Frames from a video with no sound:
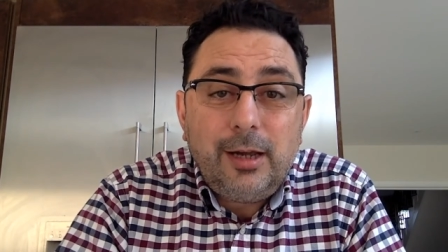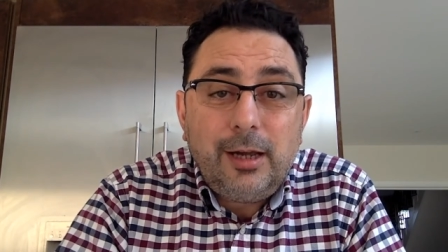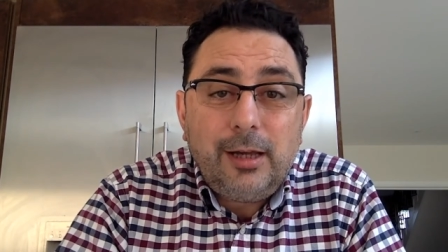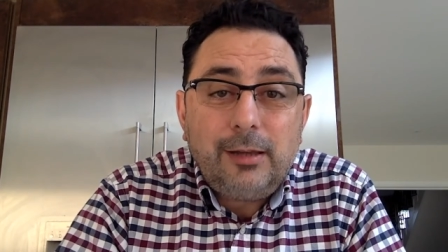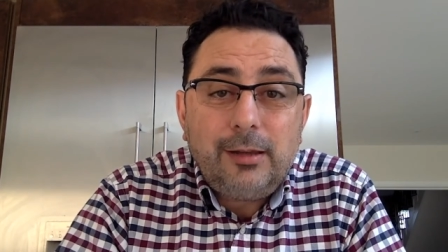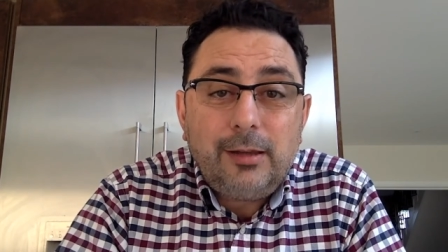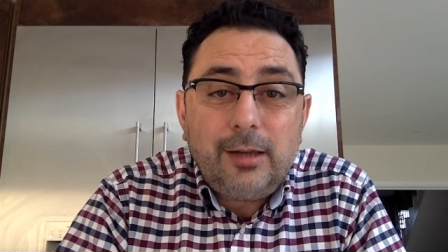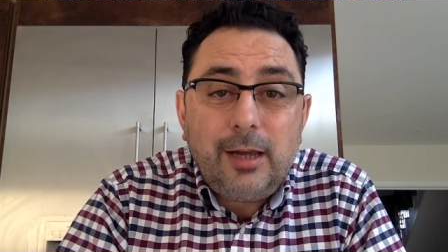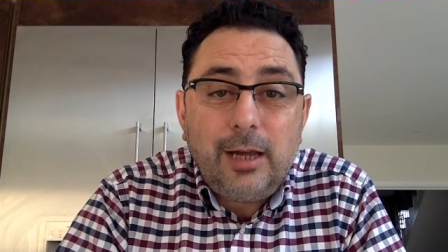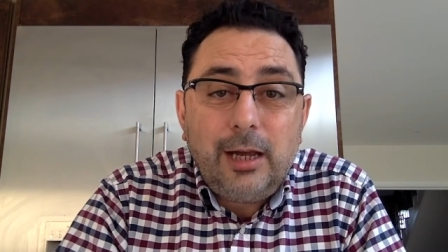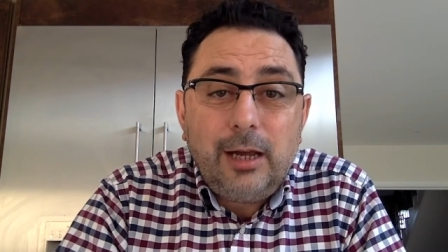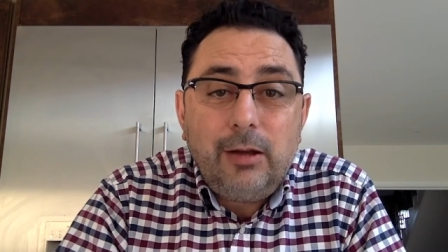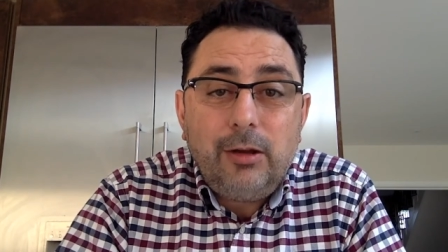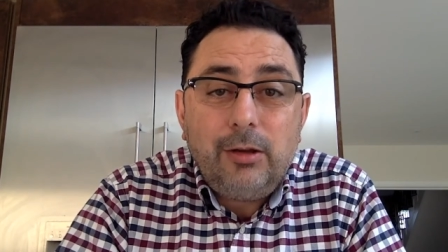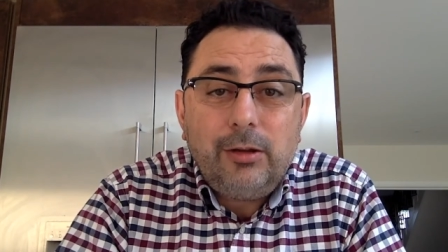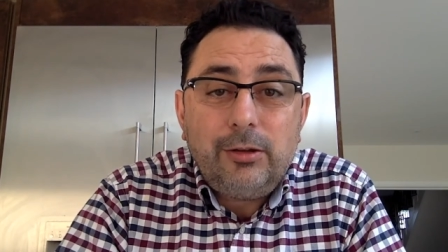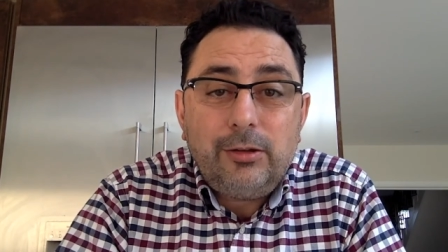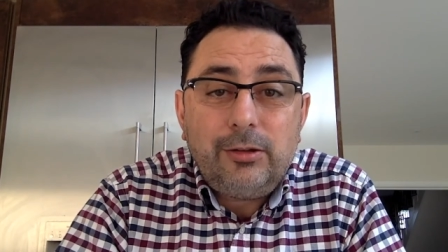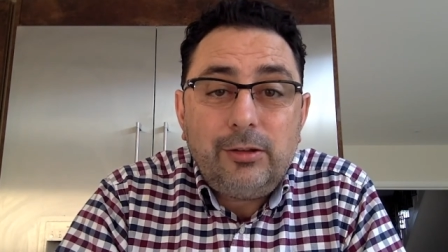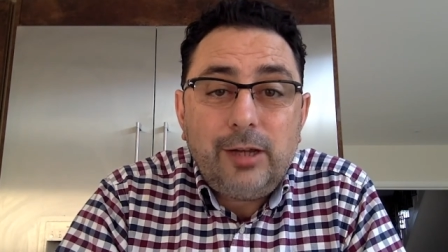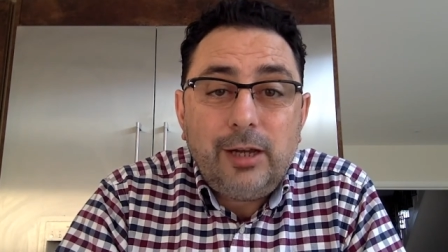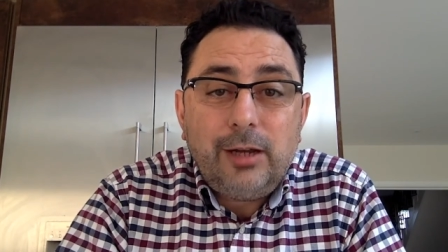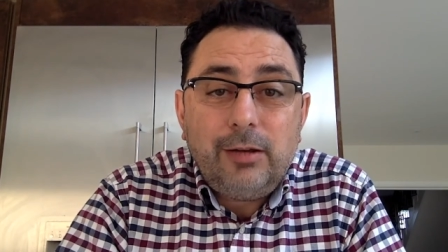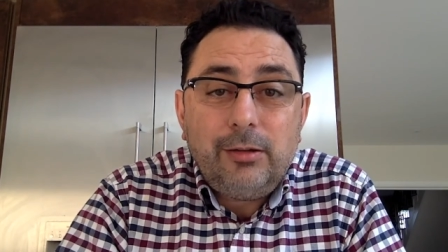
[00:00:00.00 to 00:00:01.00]
at the
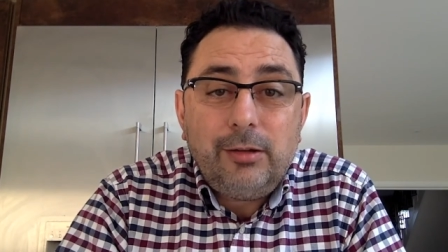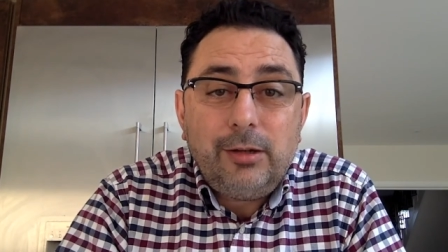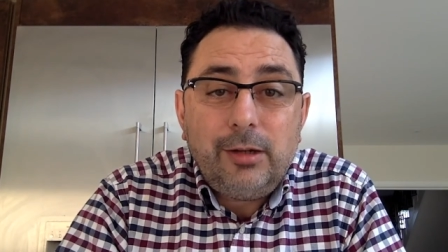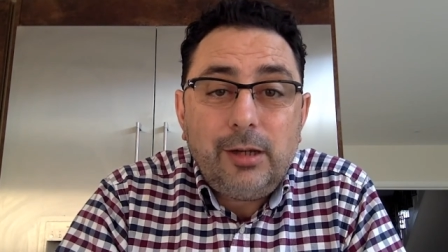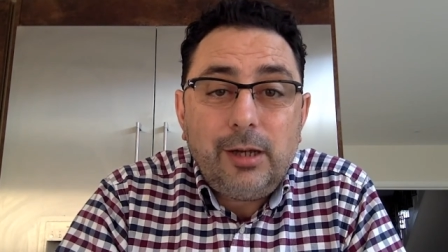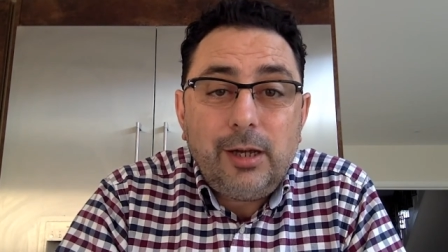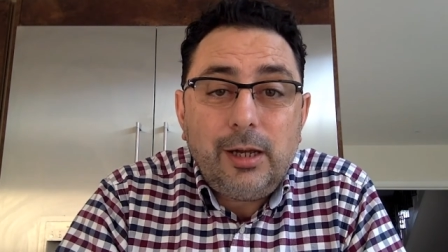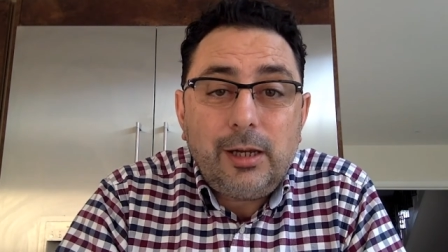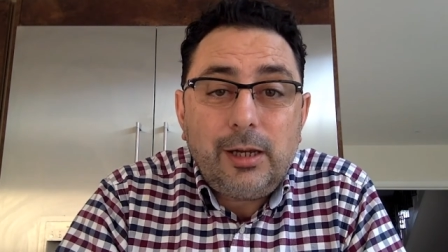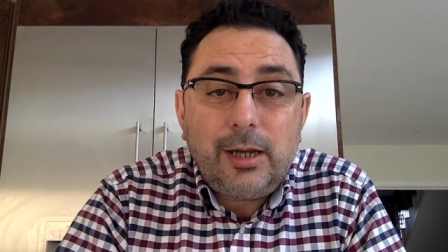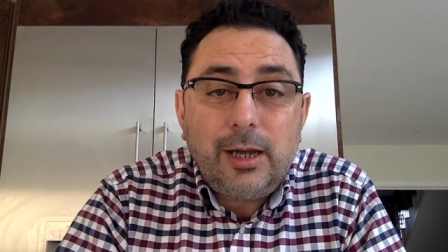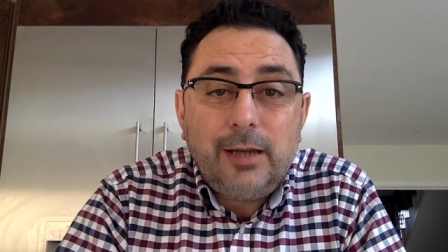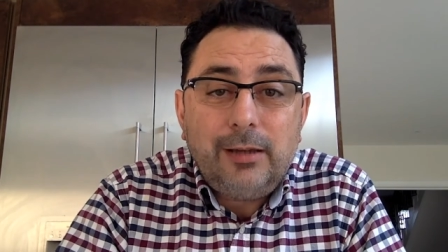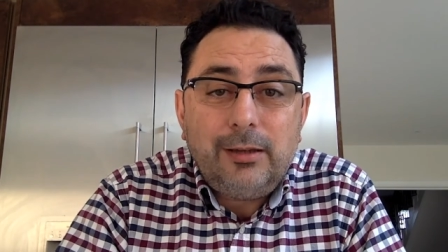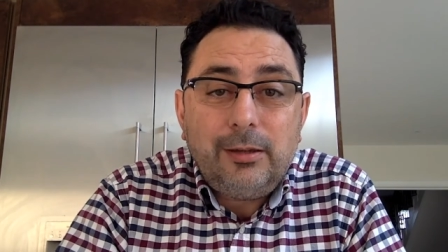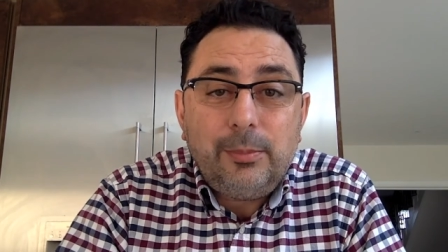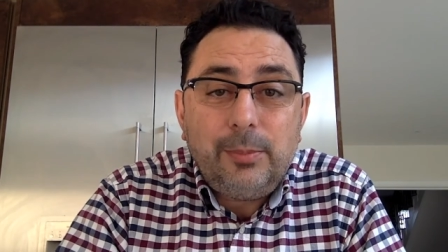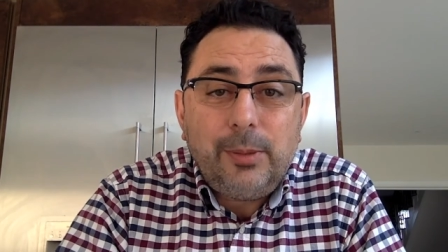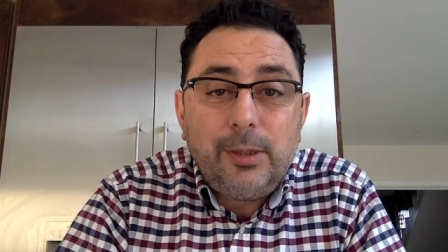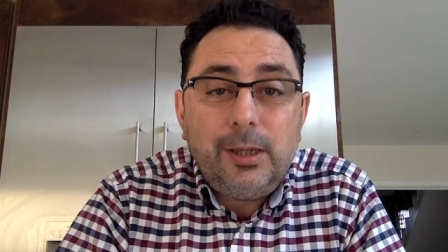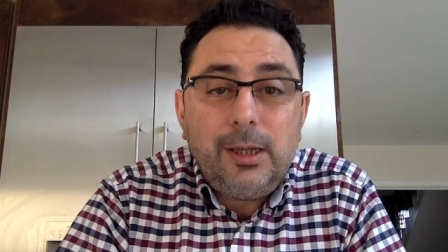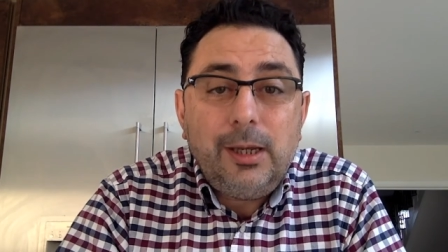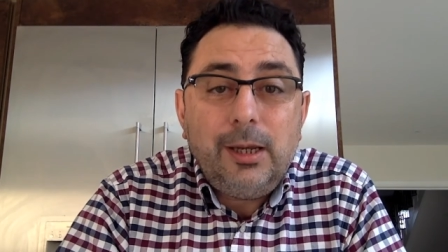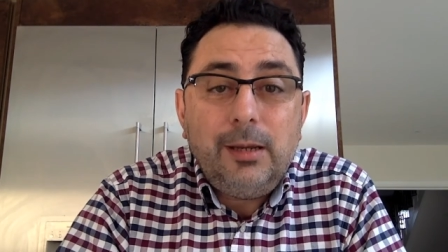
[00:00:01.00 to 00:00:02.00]
Hartsdown
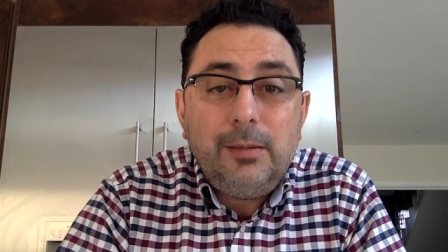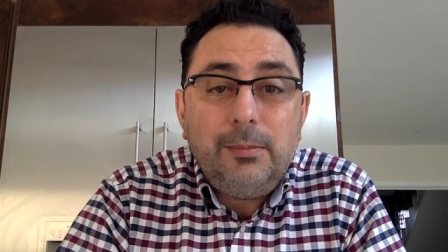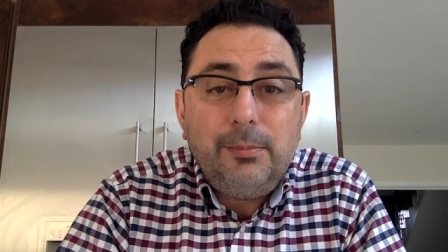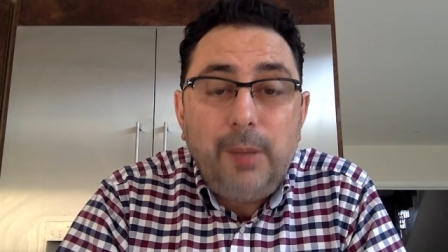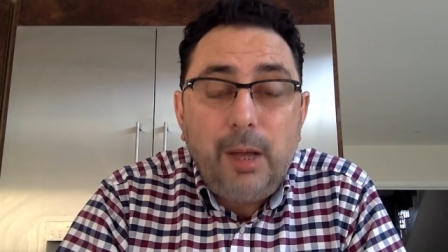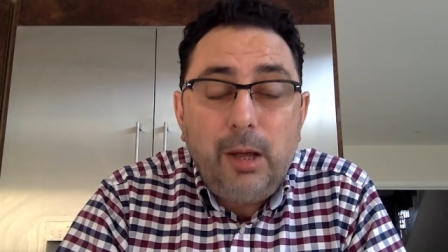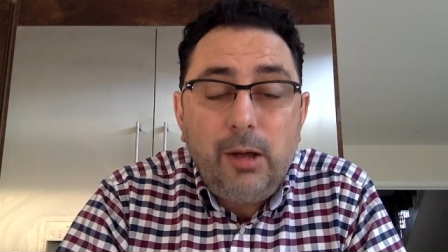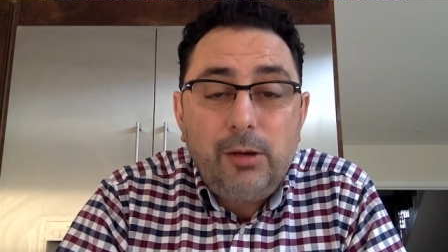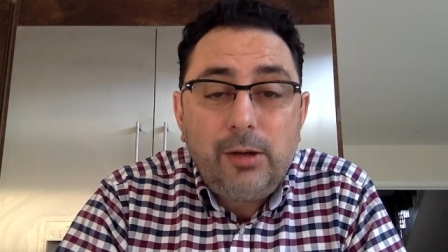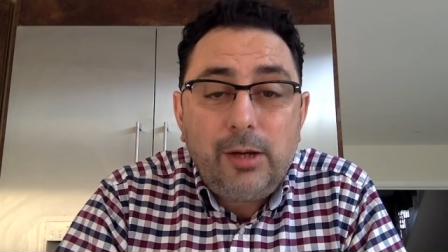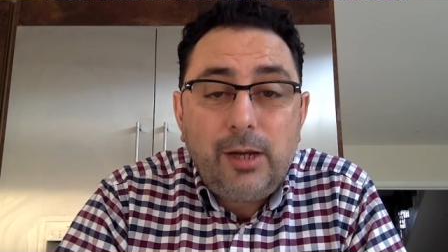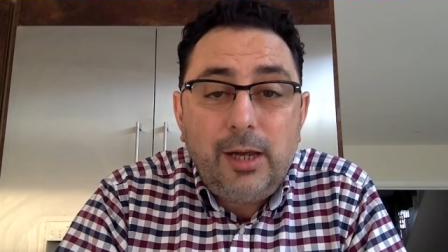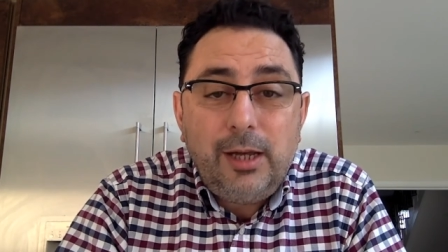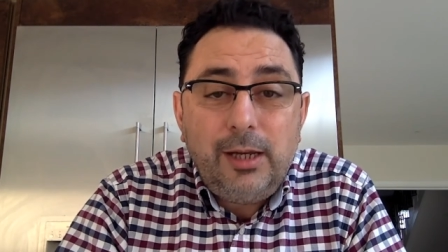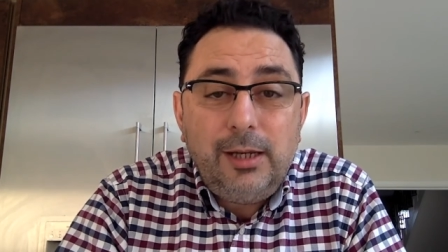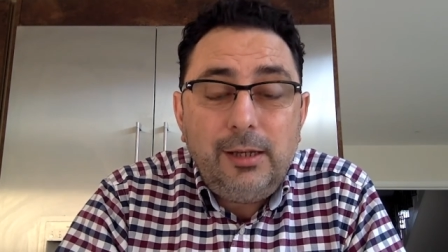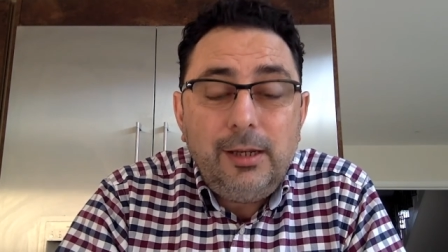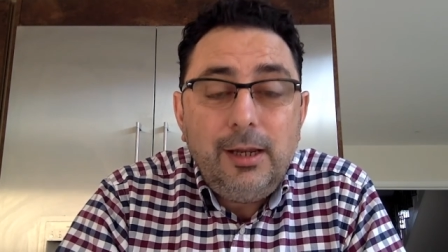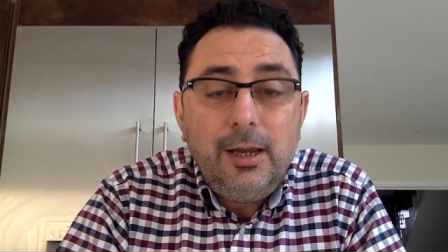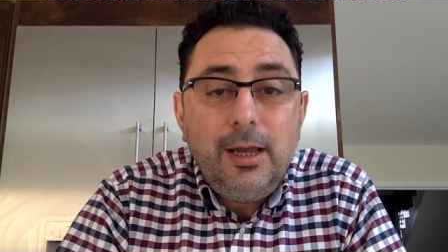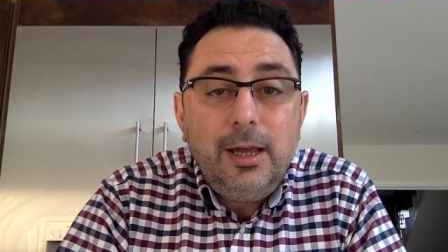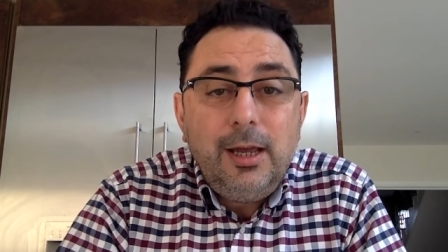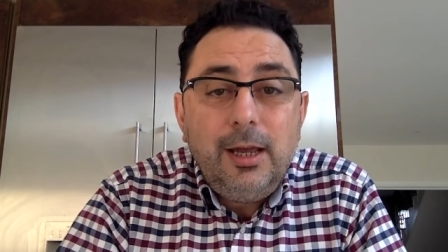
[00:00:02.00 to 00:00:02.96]
Academy in Margate,